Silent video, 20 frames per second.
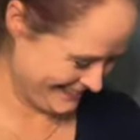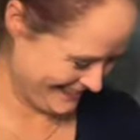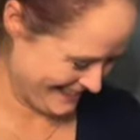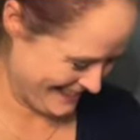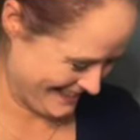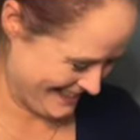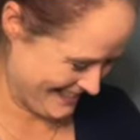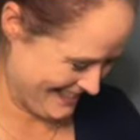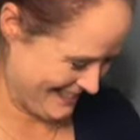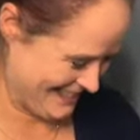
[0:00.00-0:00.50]
I
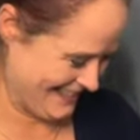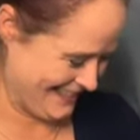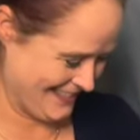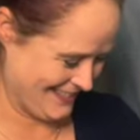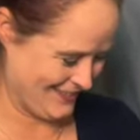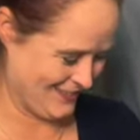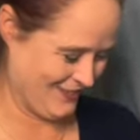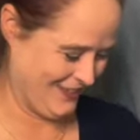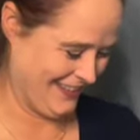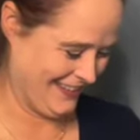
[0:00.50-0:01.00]
think
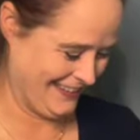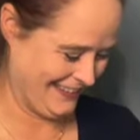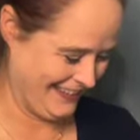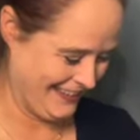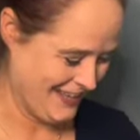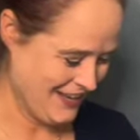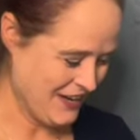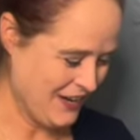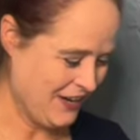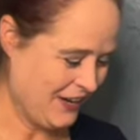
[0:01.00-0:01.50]
it's really
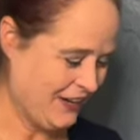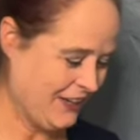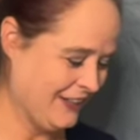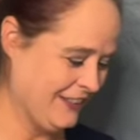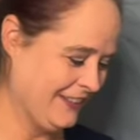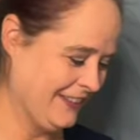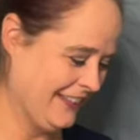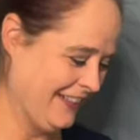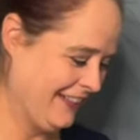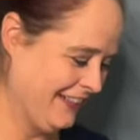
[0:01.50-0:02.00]

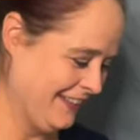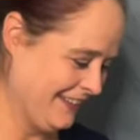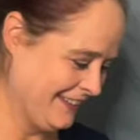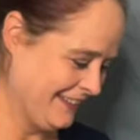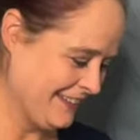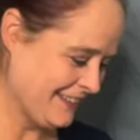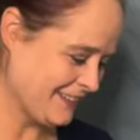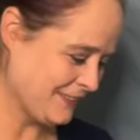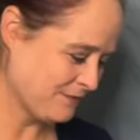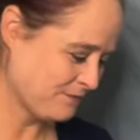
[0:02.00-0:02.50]

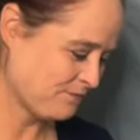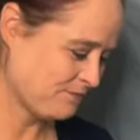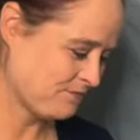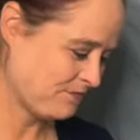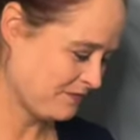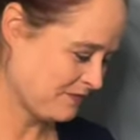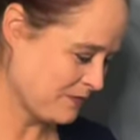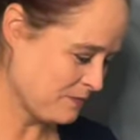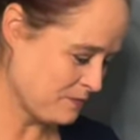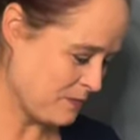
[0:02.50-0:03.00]
hilarious
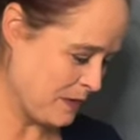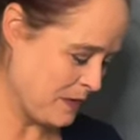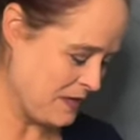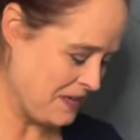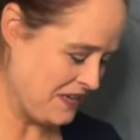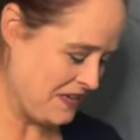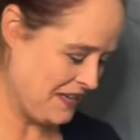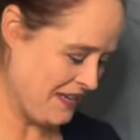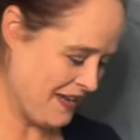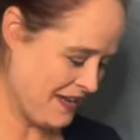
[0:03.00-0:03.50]

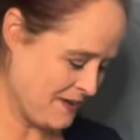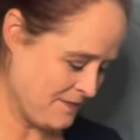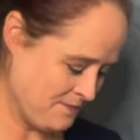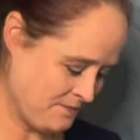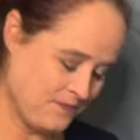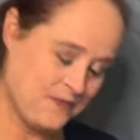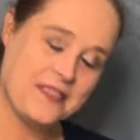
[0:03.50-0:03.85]
but yeah